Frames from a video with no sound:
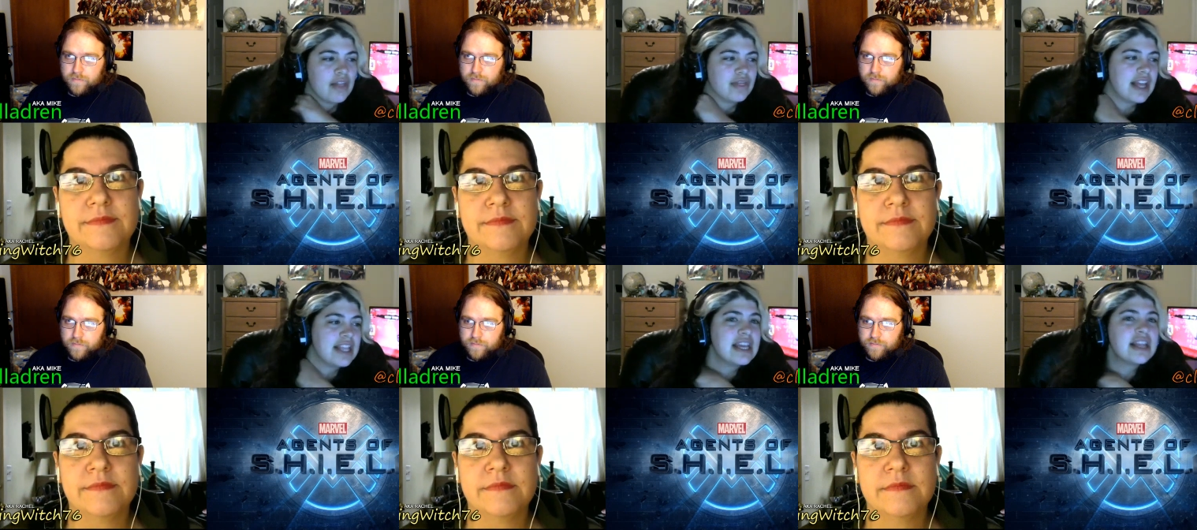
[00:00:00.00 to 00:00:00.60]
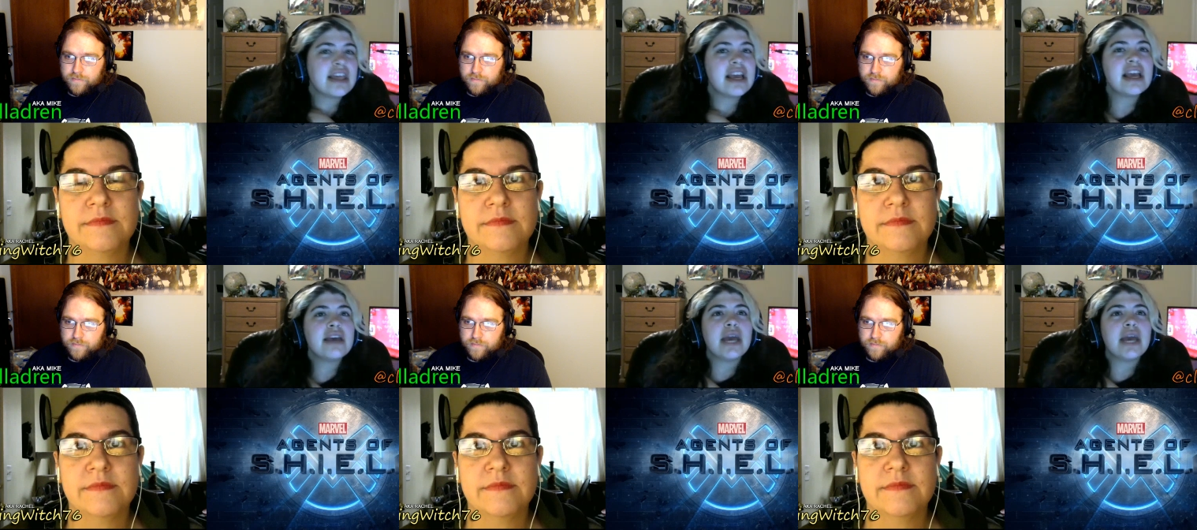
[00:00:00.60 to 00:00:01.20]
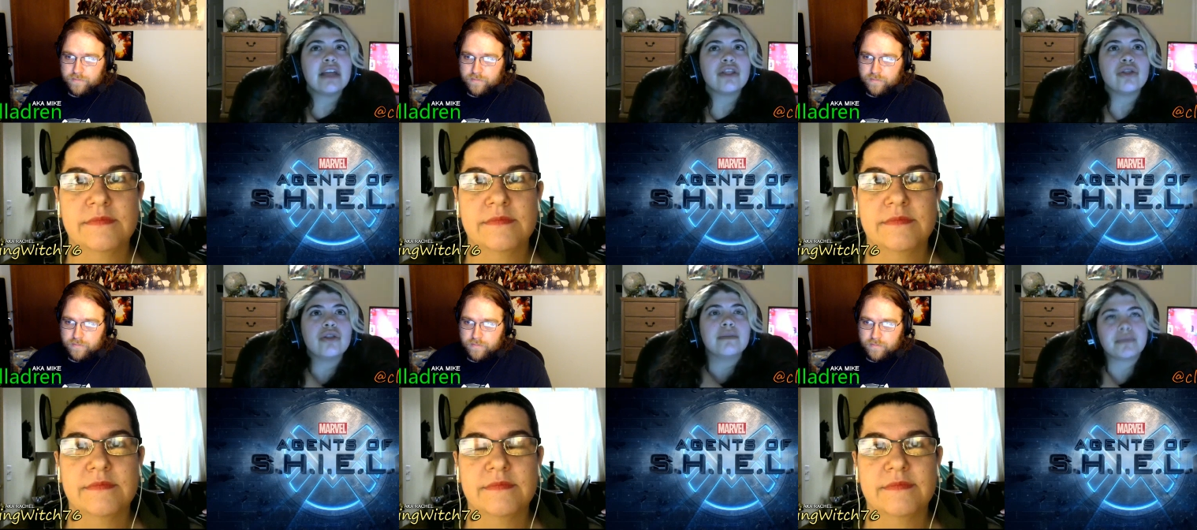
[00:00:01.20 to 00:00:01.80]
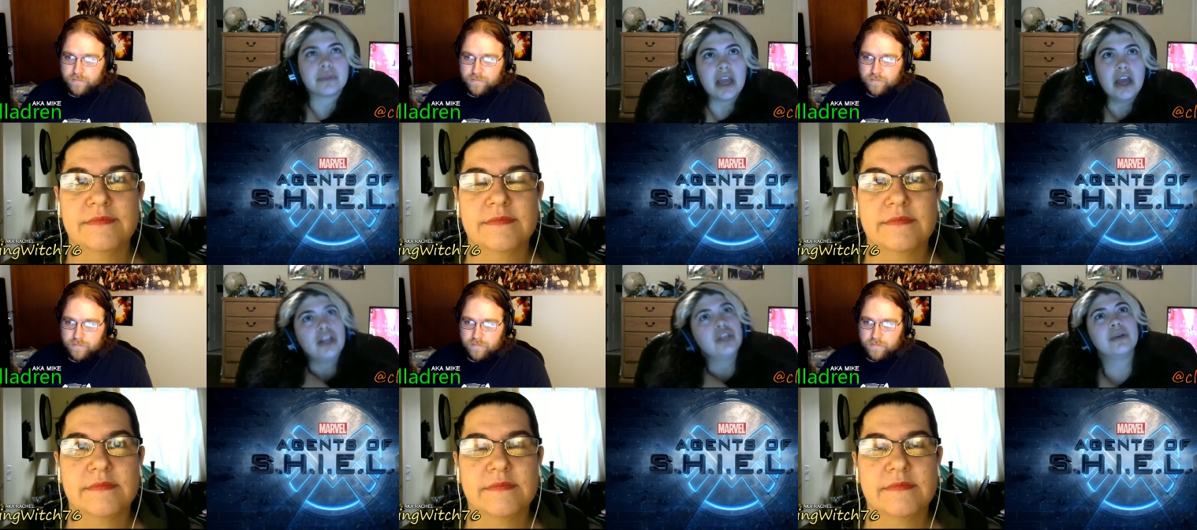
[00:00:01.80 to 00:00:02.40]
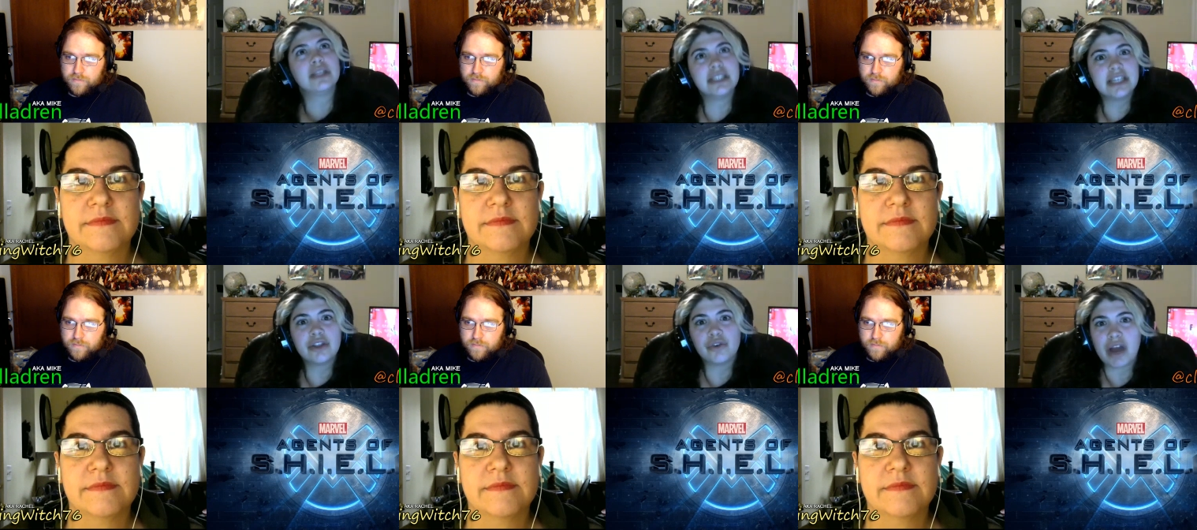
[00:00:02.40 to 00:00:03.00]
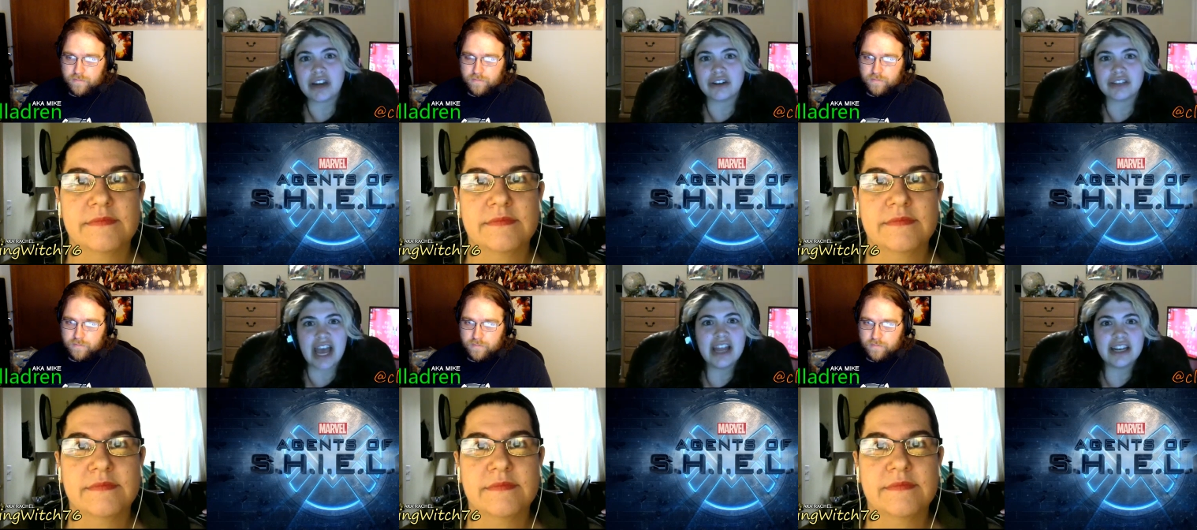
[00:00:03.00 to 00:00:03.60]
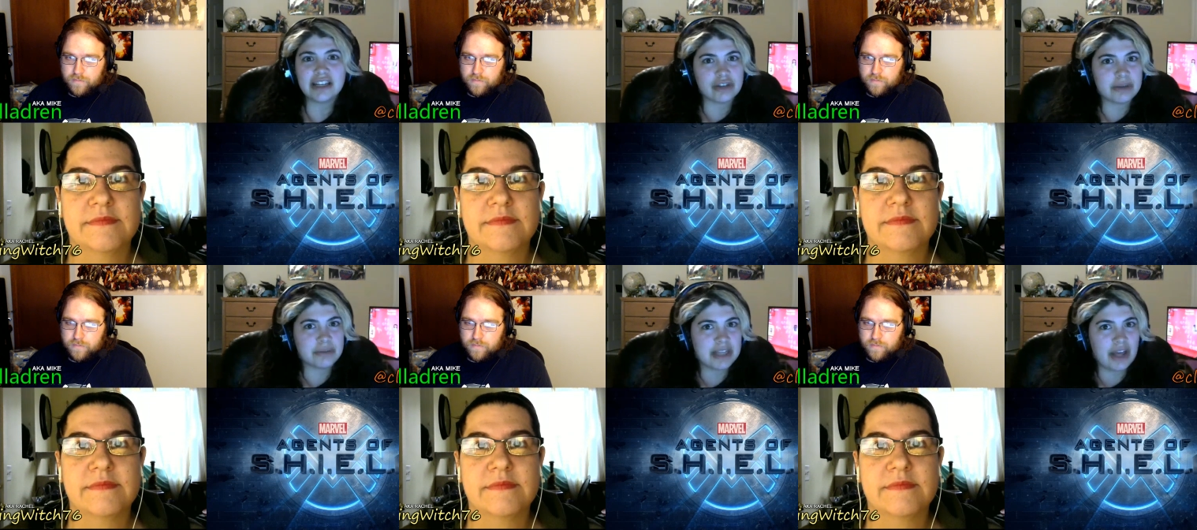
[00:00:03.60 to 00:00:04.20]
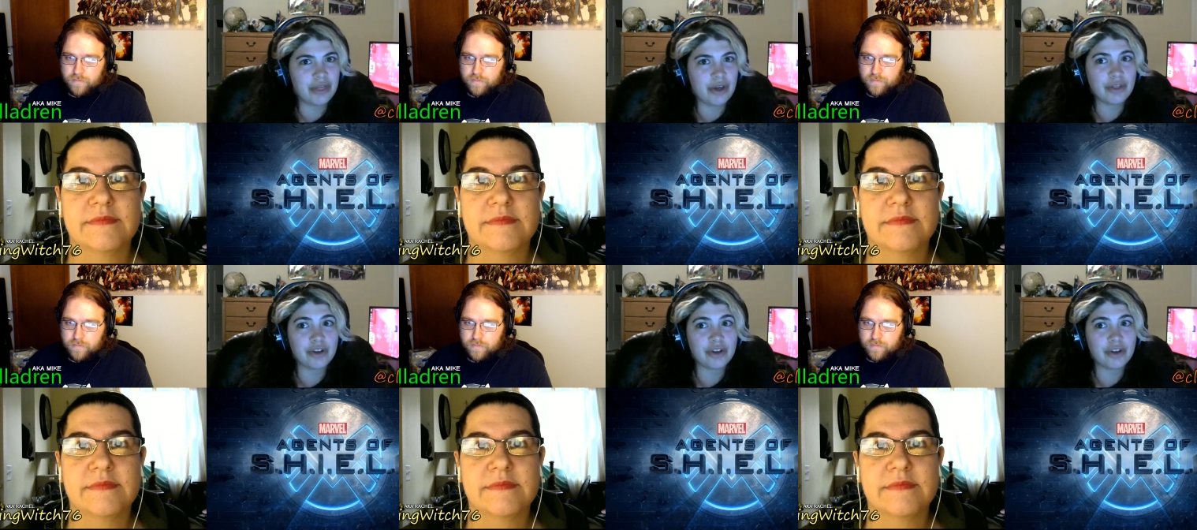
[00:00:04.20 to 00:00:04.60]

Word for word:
Speaker 1: They did they it. You can see the writer's hand in Trip's death, though.